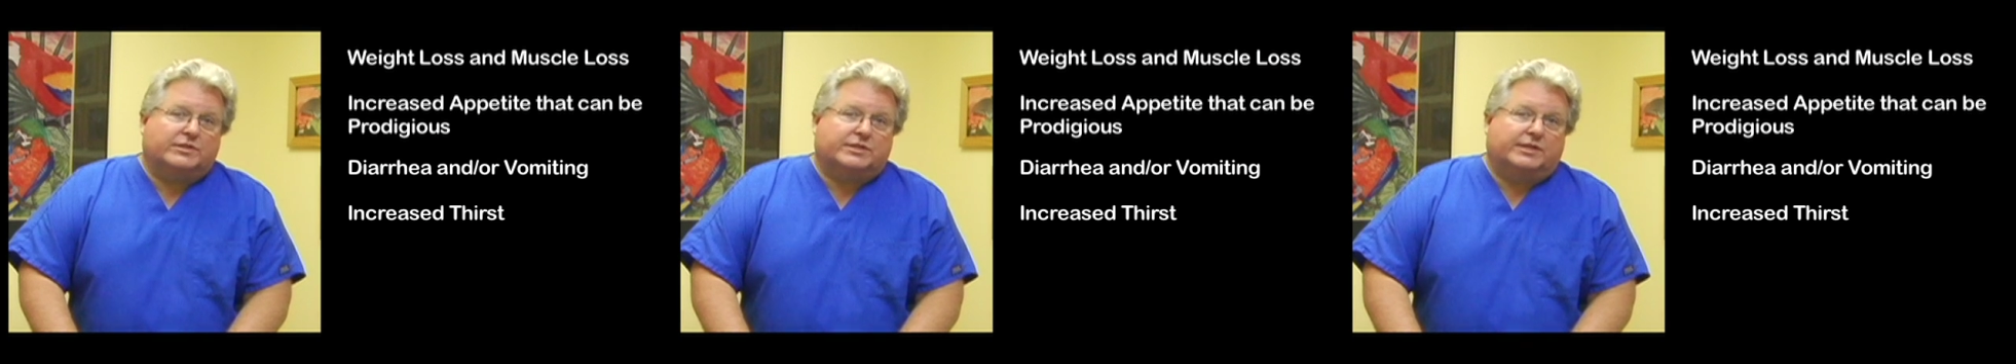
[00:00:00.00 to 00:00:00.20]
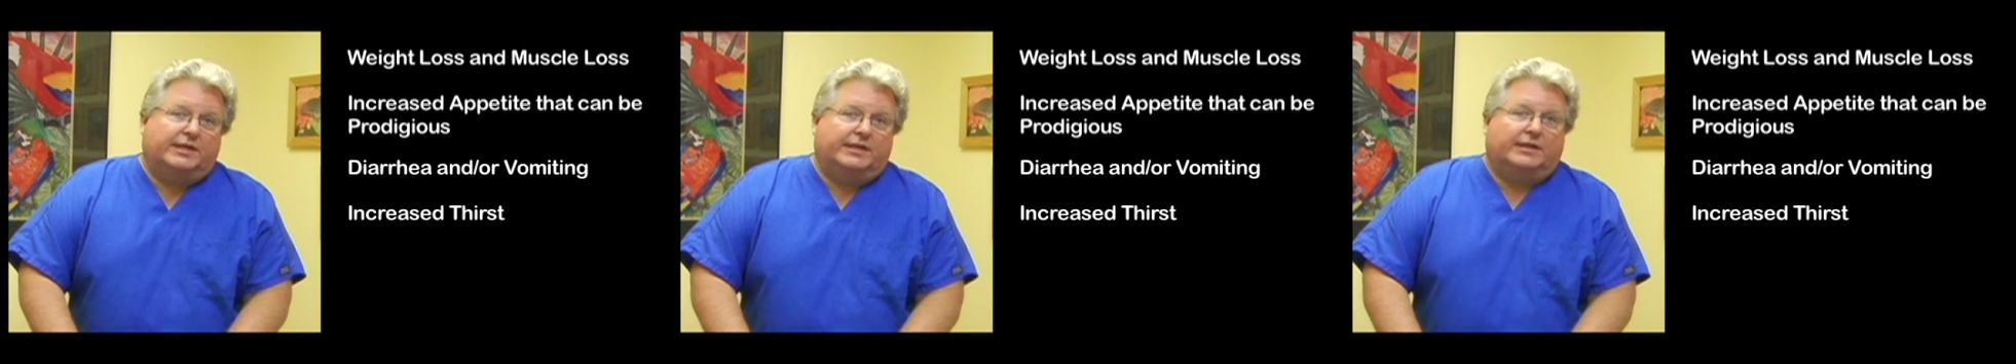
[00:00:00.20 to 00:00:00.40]

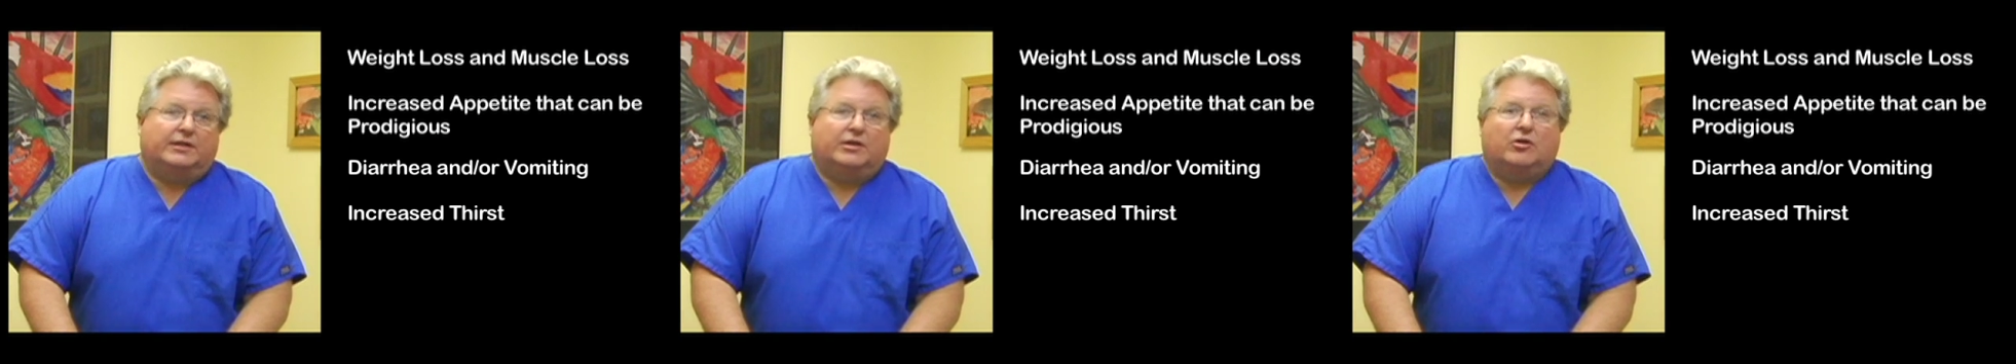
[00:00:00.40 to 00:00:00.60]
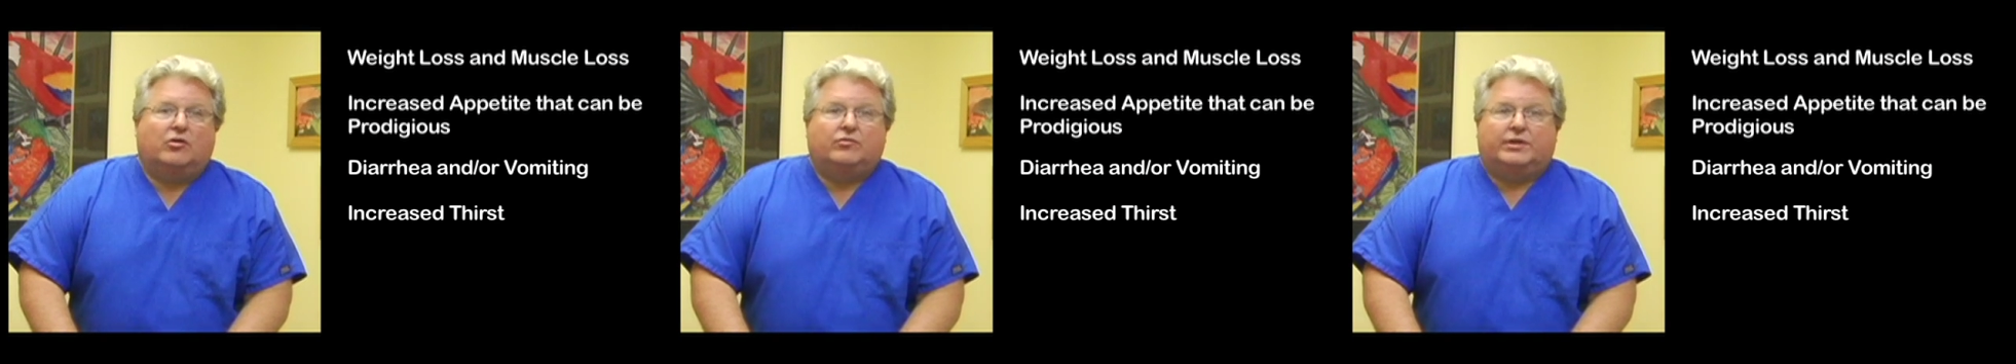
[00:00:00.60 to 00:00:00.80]
skin
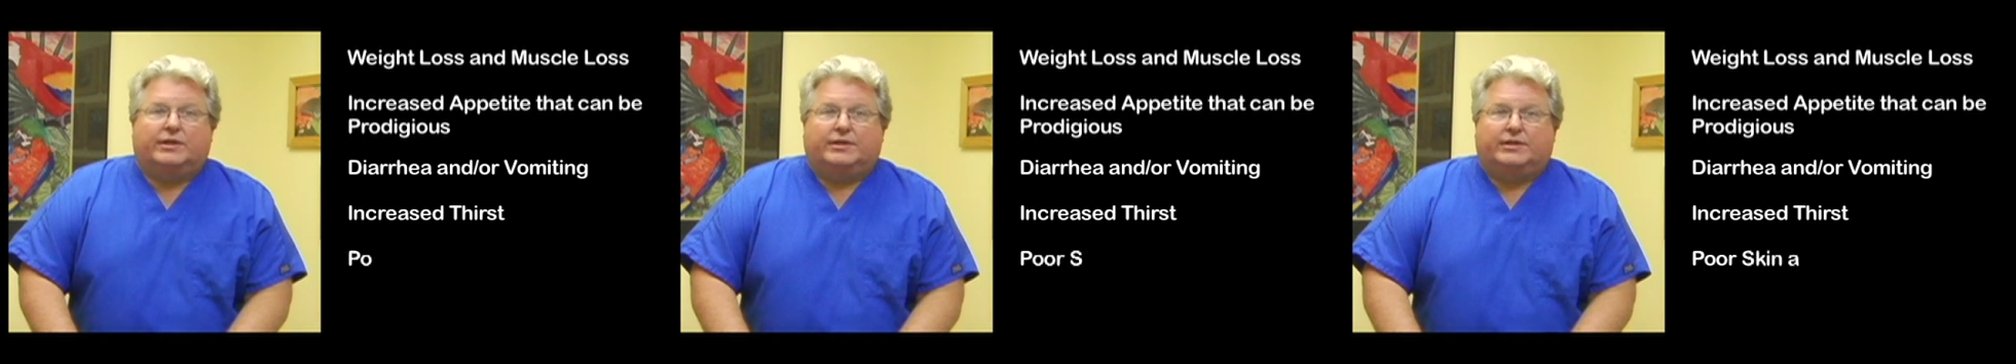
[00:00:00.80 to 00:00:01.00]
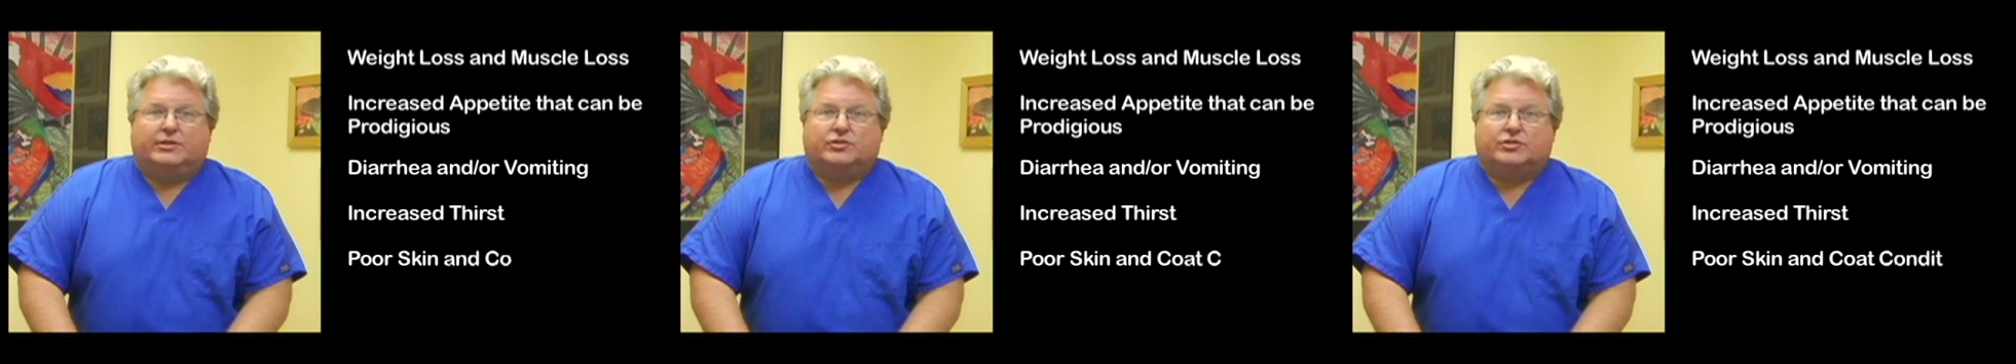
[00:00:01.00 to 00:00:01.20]
and coat
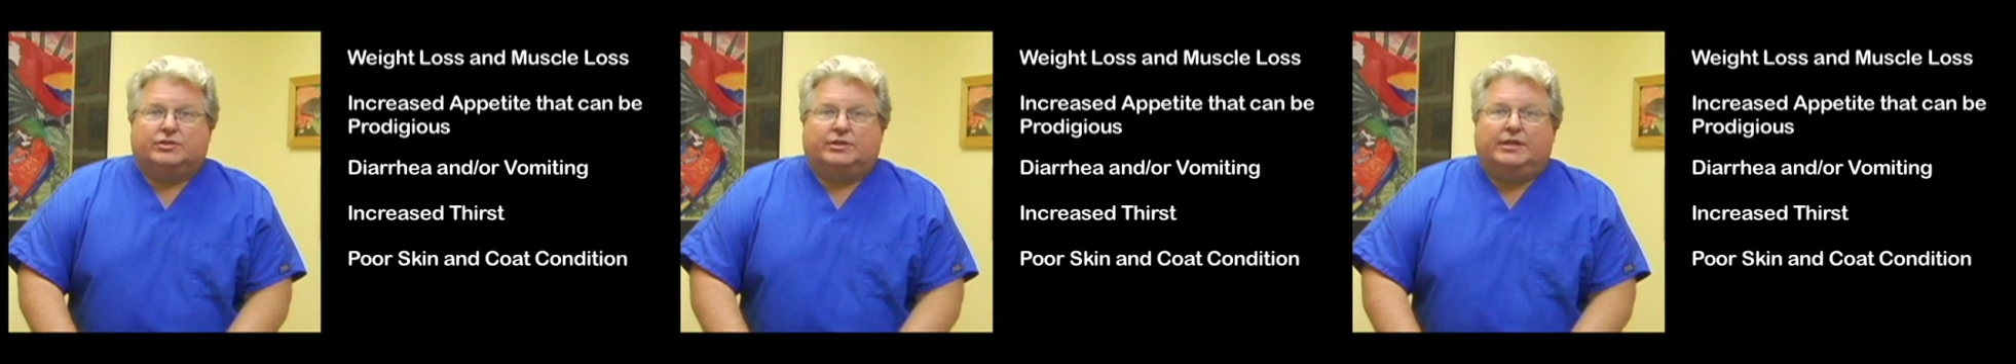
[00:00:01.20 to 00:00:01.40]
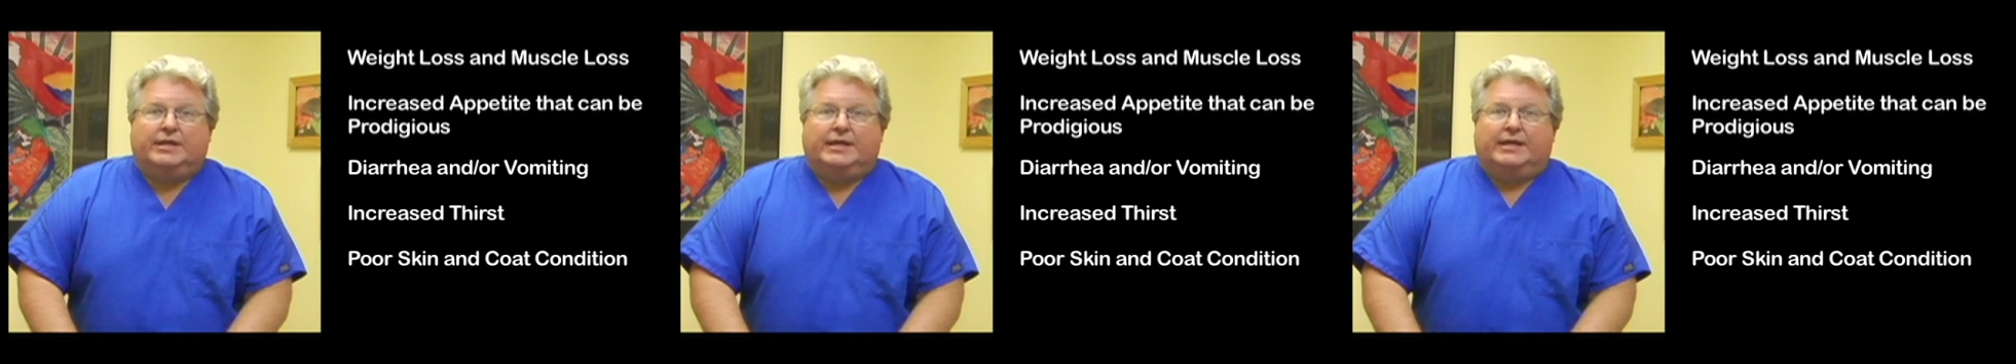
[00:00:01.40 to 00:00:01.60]

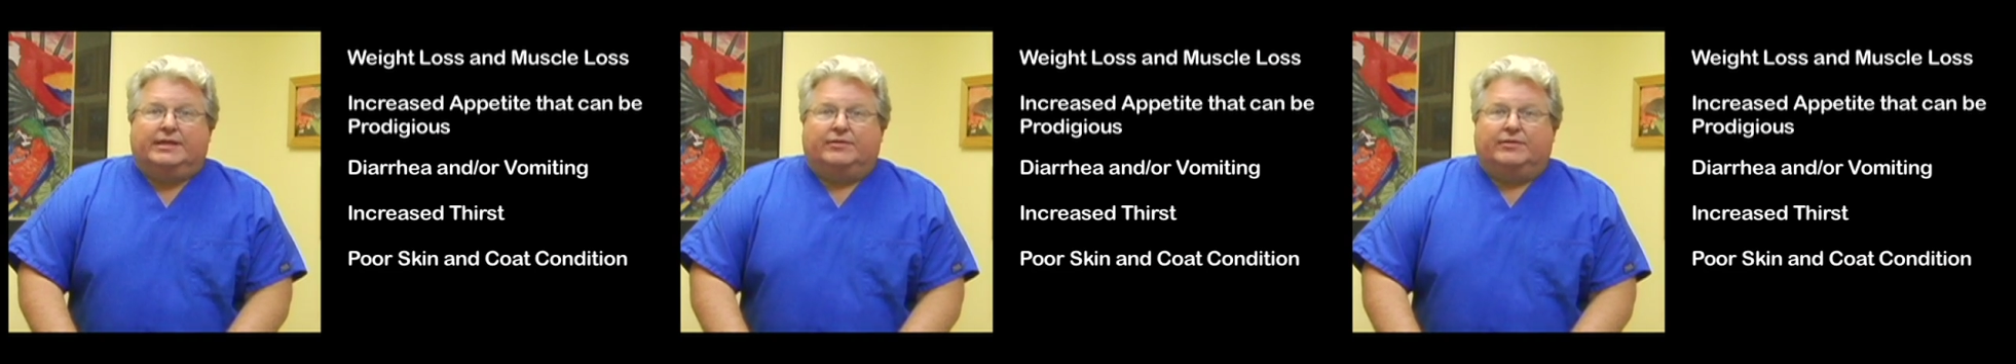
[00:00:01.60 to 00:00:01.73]
condition